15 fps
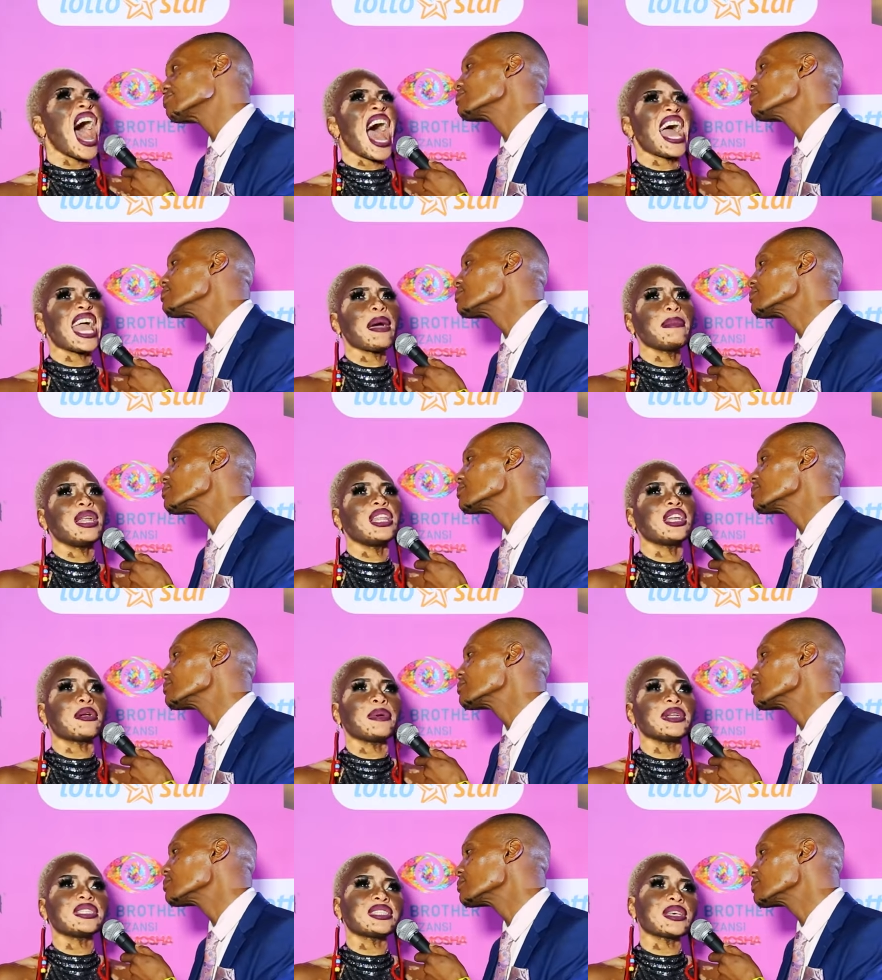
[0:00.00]
Speaker 1: I am a little
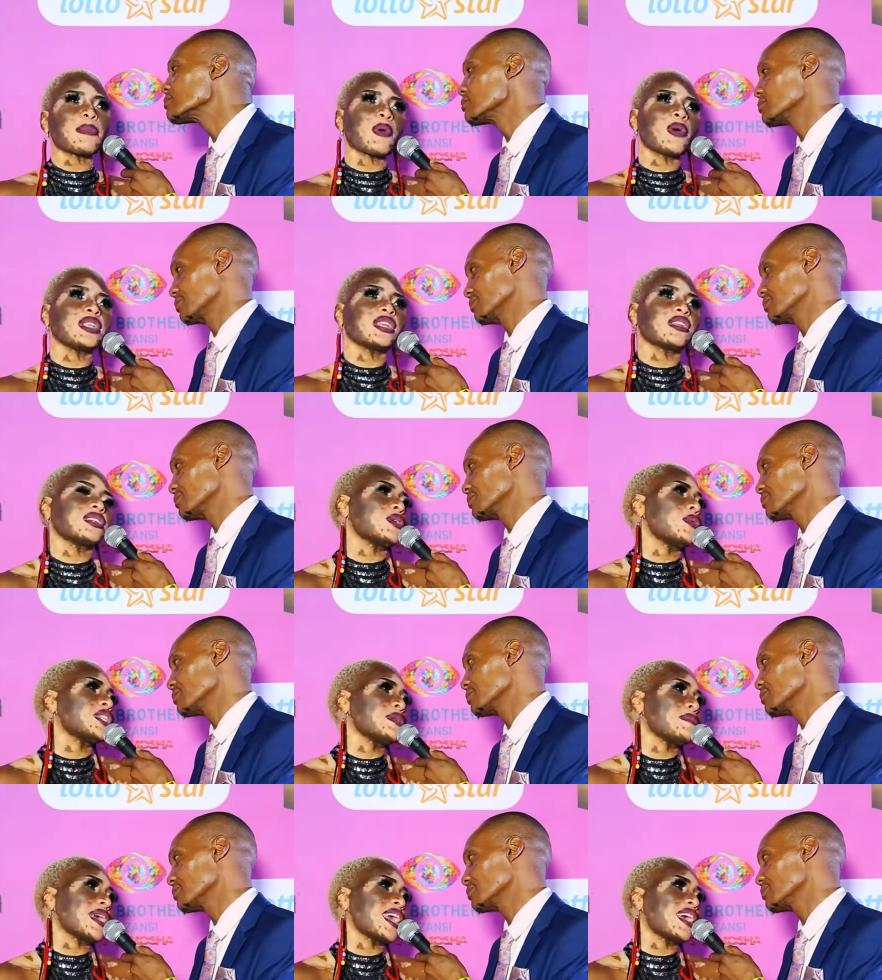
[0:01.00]
bit disappointed because I
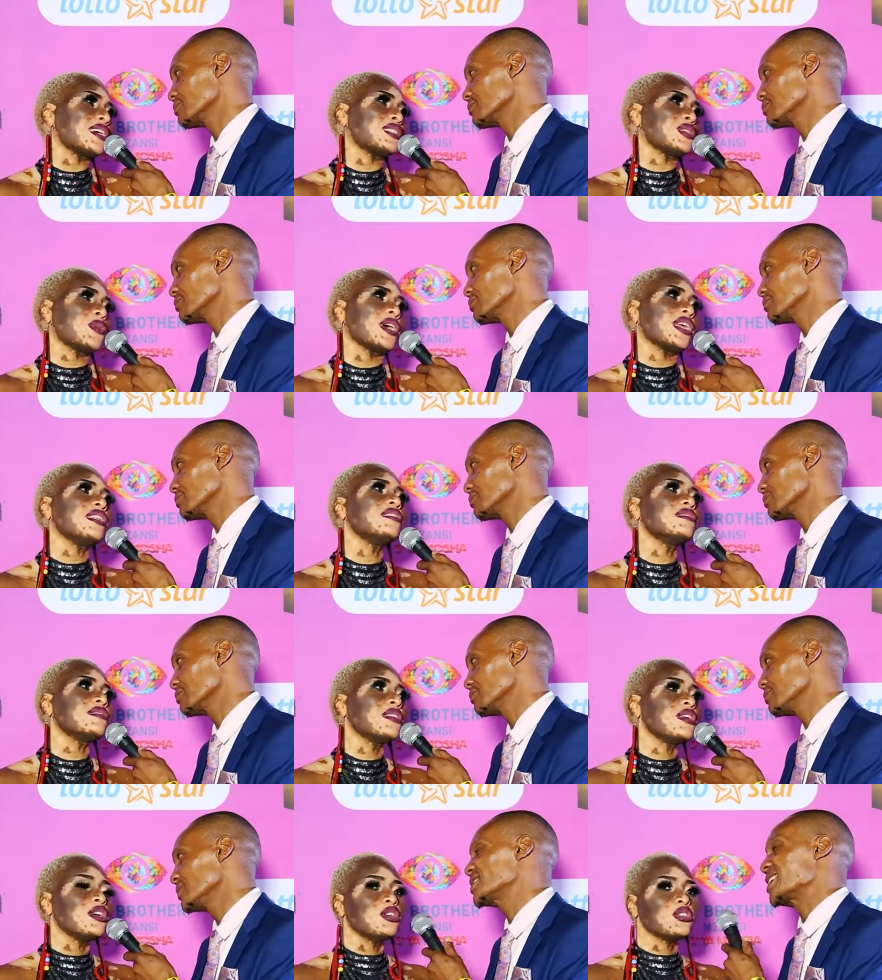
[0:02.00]
wanted my kicker to win.
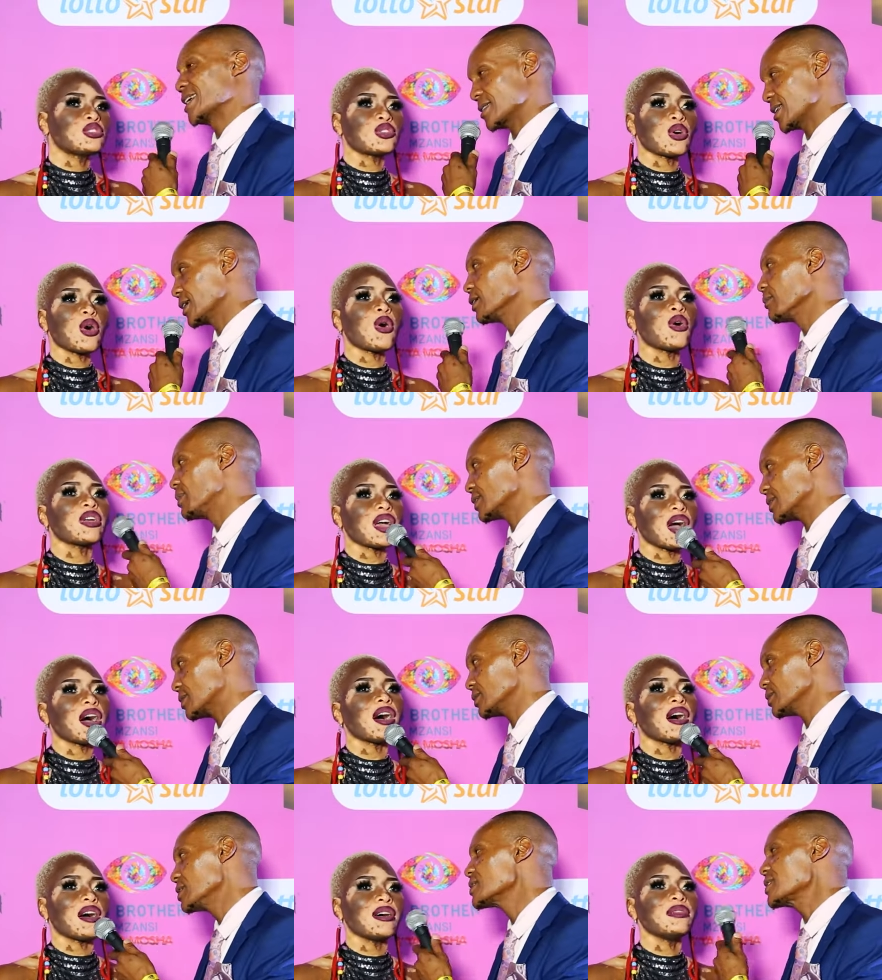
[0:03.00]
Speaker 2: Just a little oh, bit.
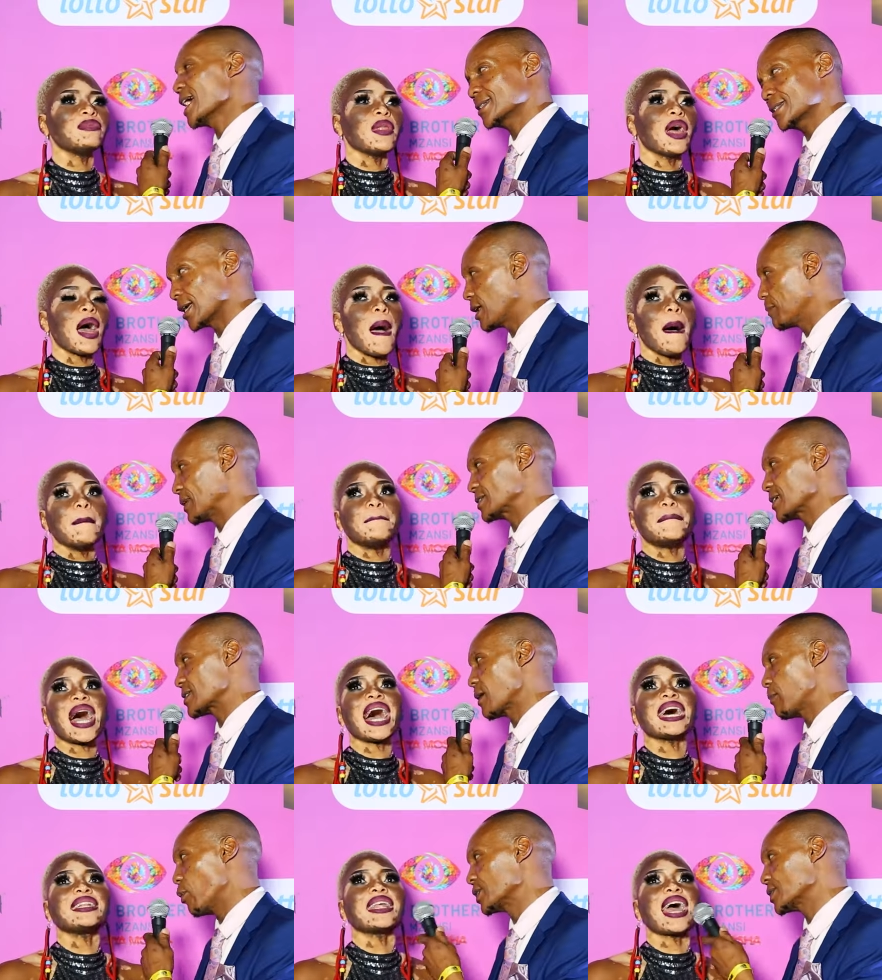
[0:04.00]
Yeah. Just a little bit
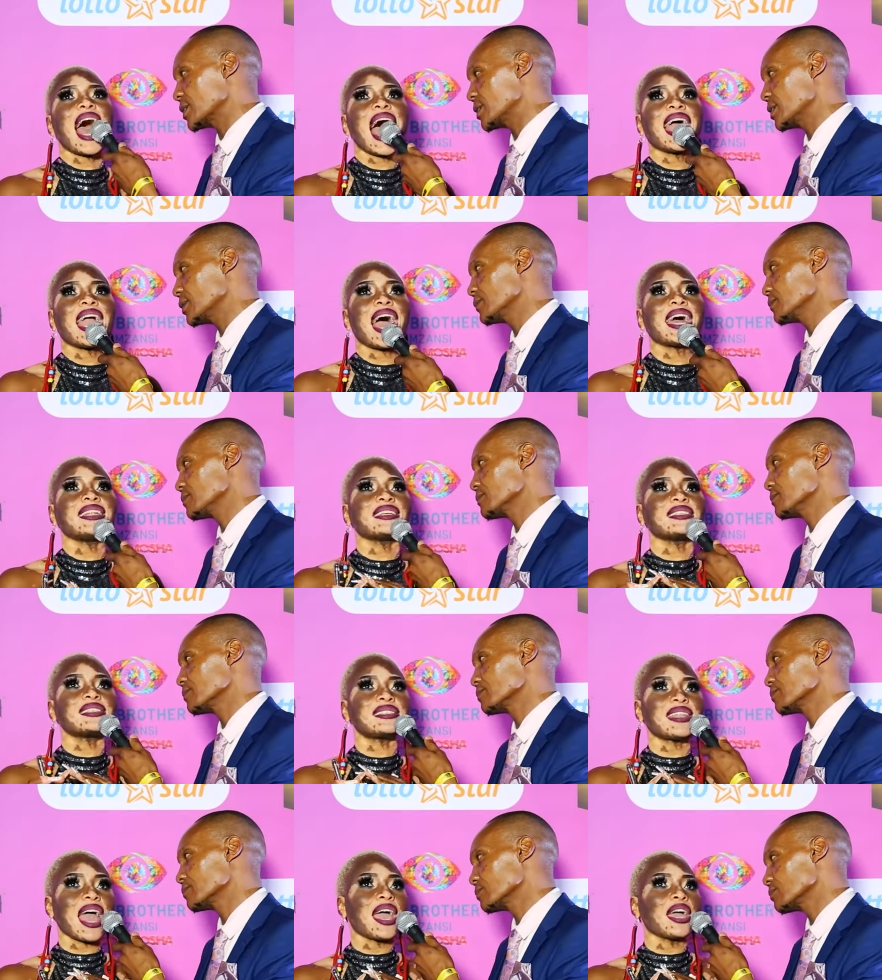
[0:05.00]
disappointed.
Speaker 1: I,
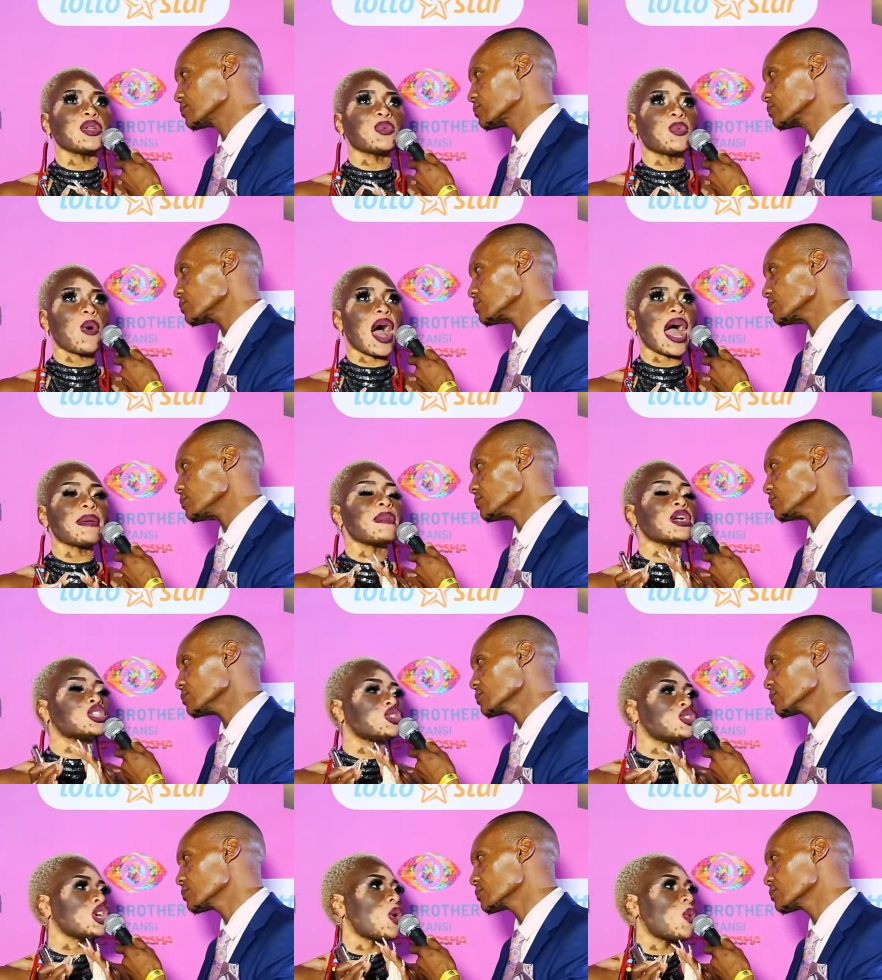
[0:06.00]
understand why
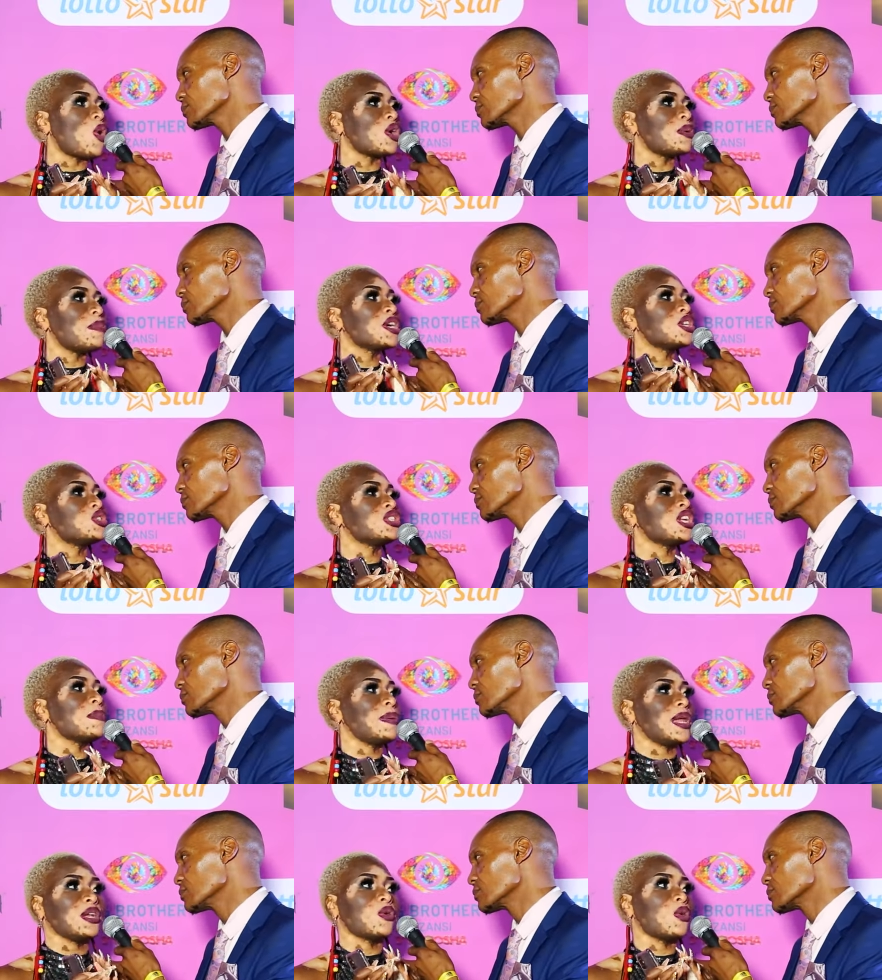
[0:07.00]
McJunior Jr. won. McJunior Jr.
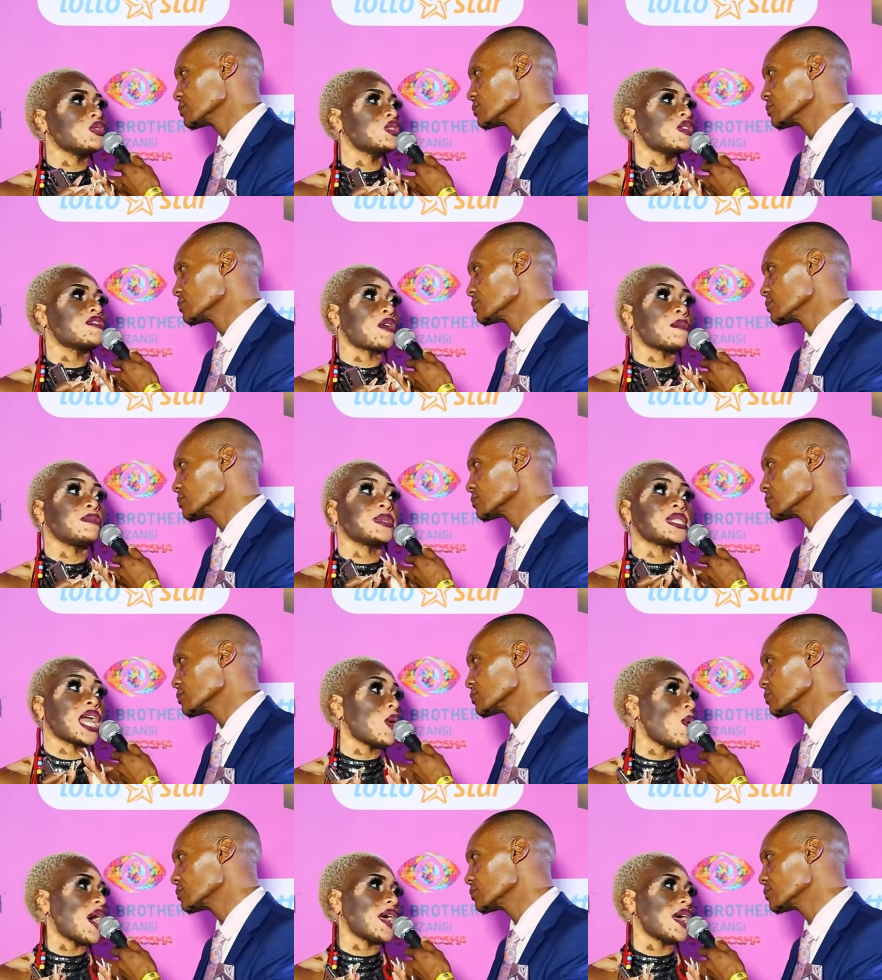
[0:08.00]
played also from day